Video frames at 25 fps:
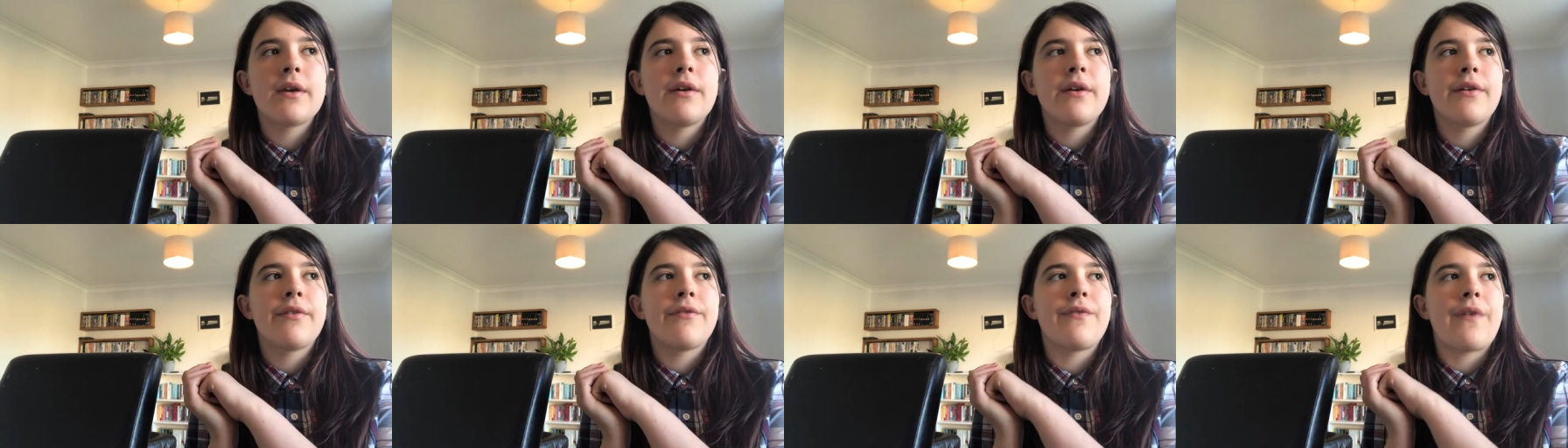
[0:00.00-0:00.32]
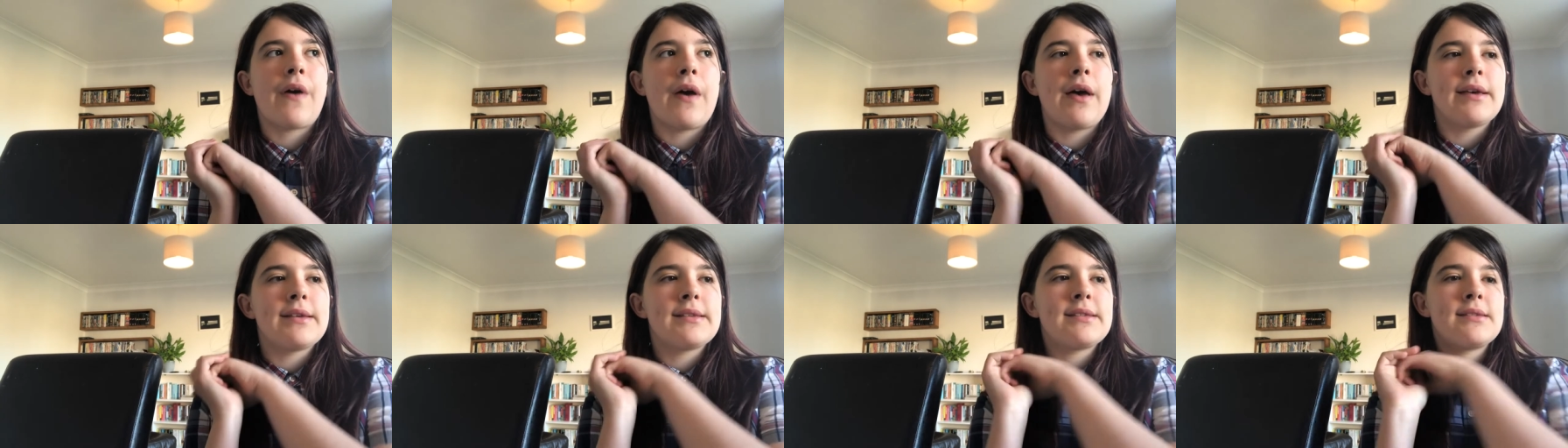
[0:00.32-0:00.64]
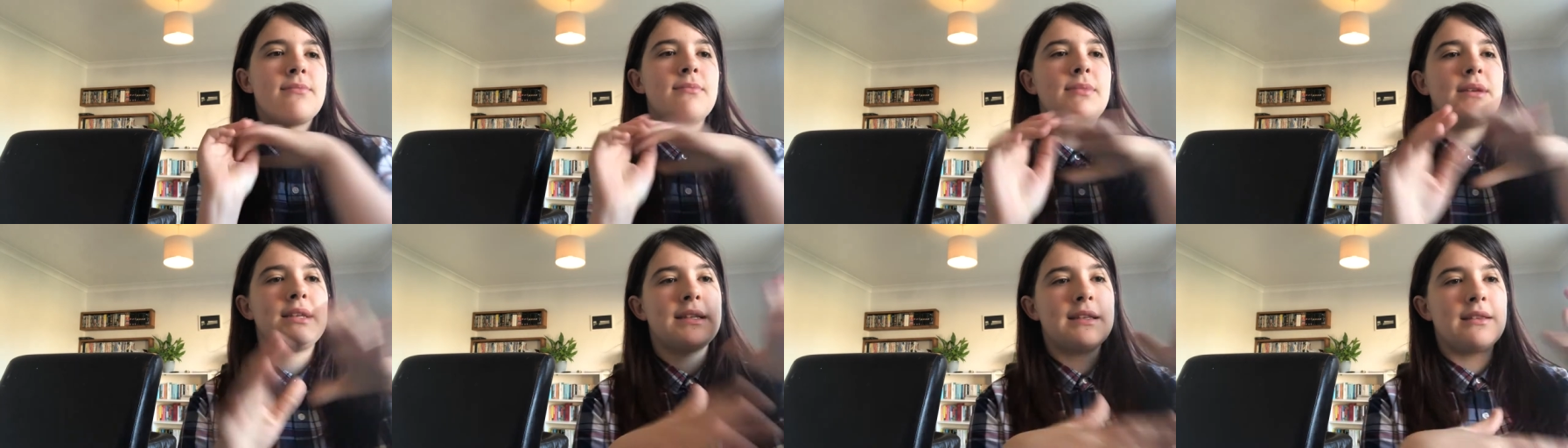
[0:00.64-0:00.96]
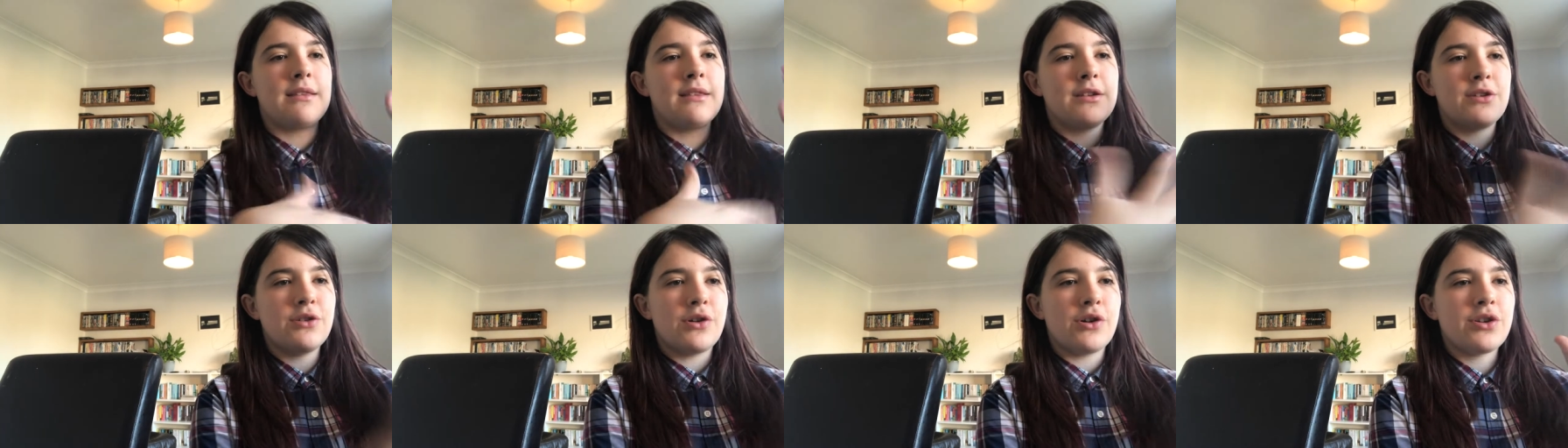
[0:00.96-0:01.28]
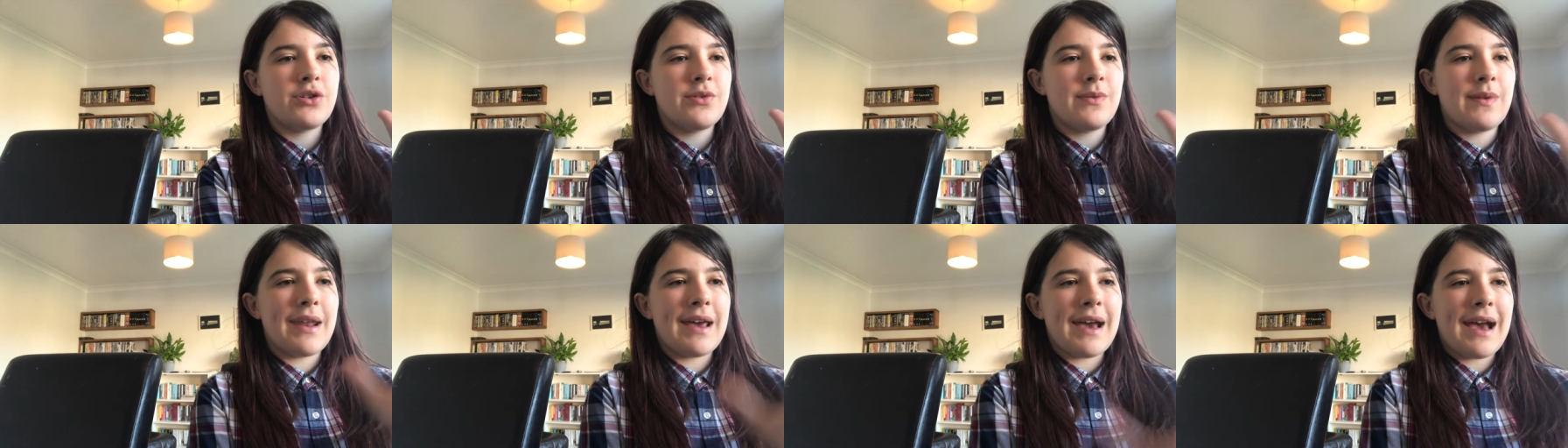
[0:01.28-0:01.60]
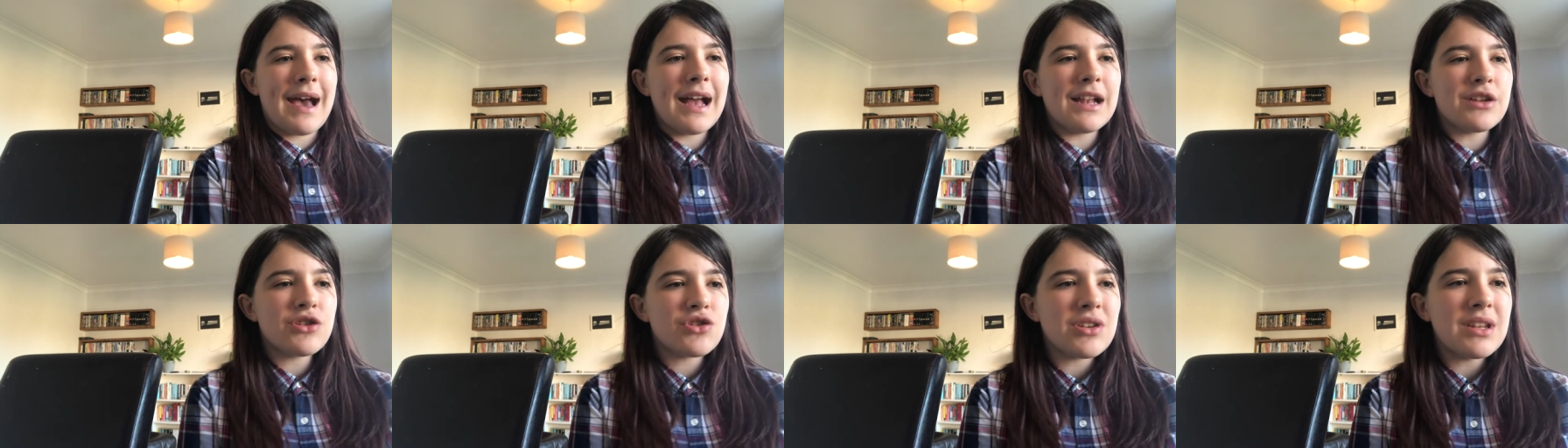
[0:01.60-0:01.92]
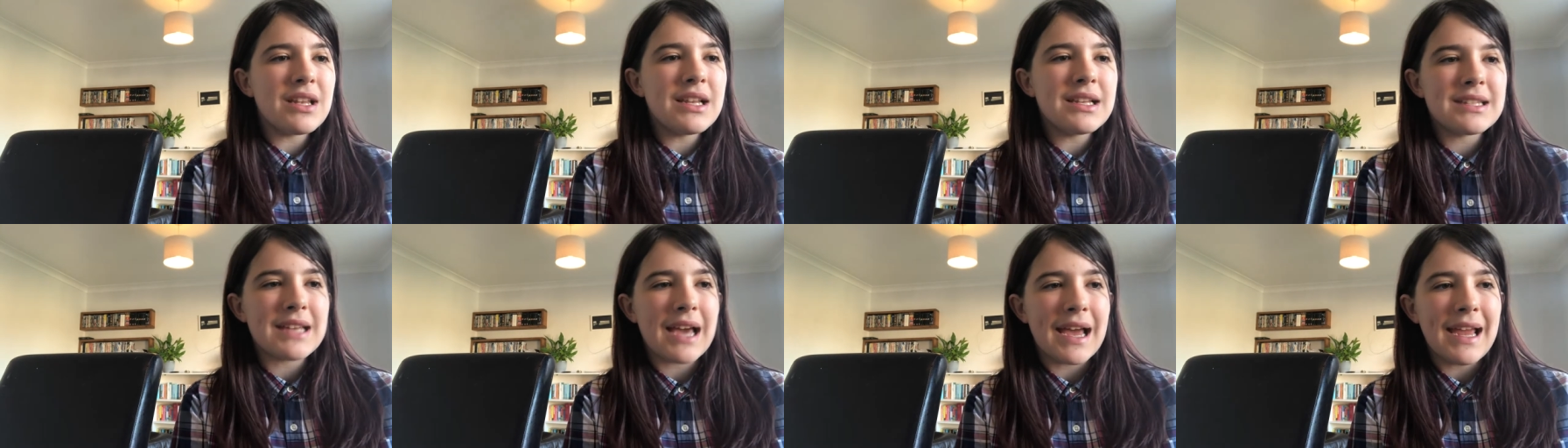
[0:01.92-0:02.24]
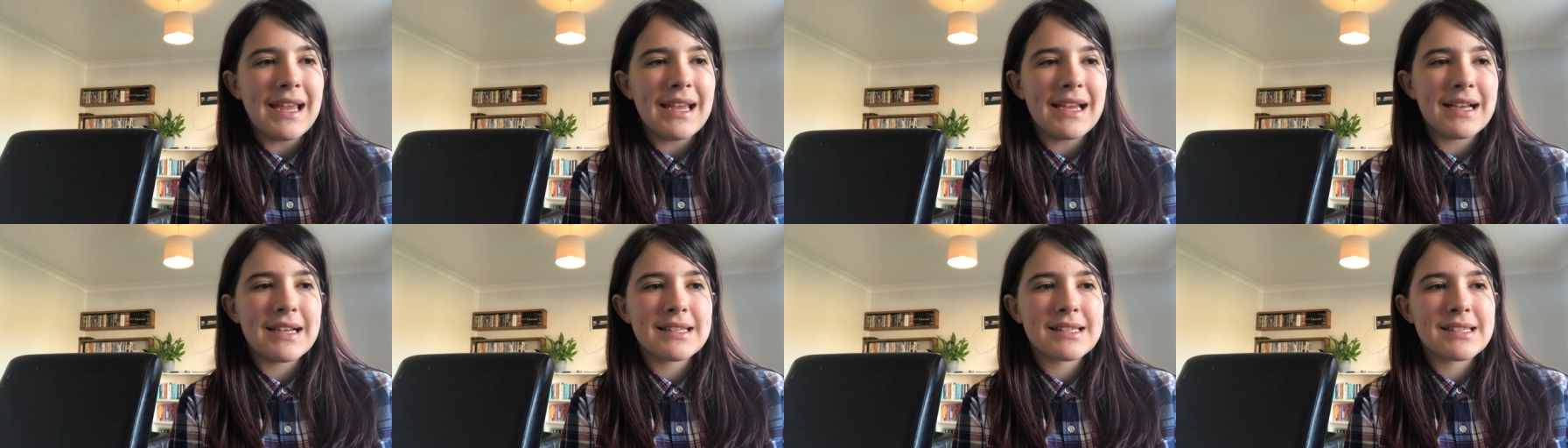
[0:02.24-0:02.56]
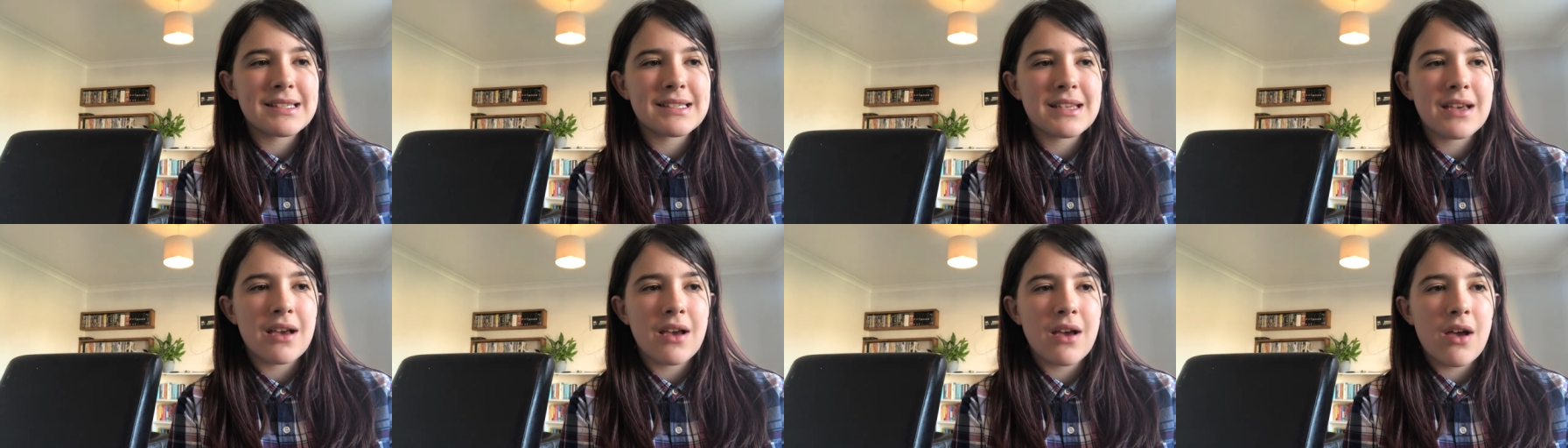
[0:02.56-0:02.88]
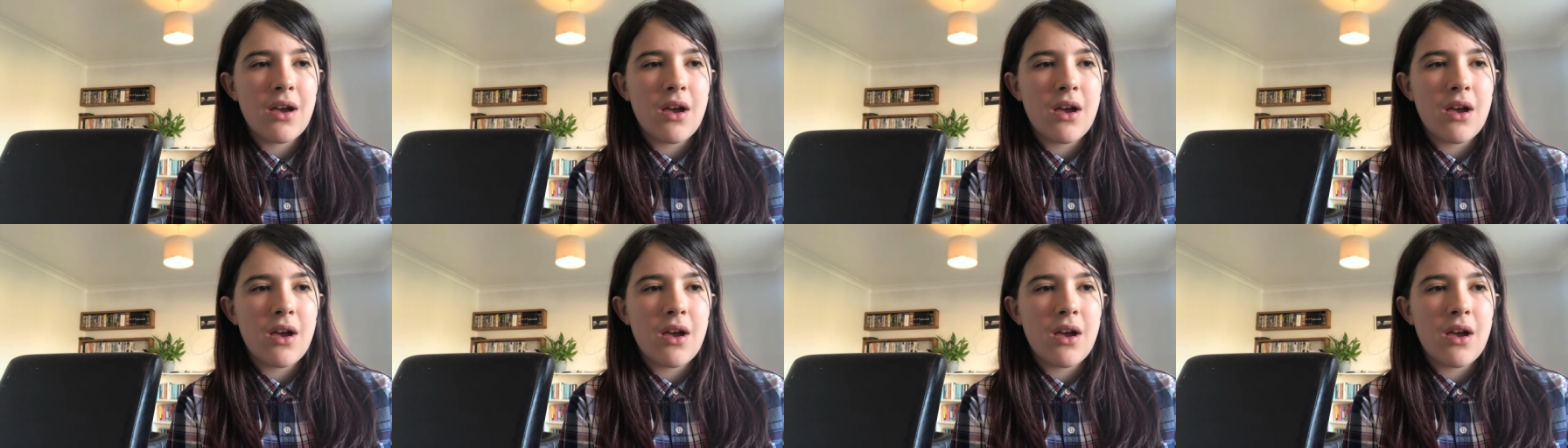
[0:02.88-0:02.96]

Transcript: first meeting the Doctor, but it actually takes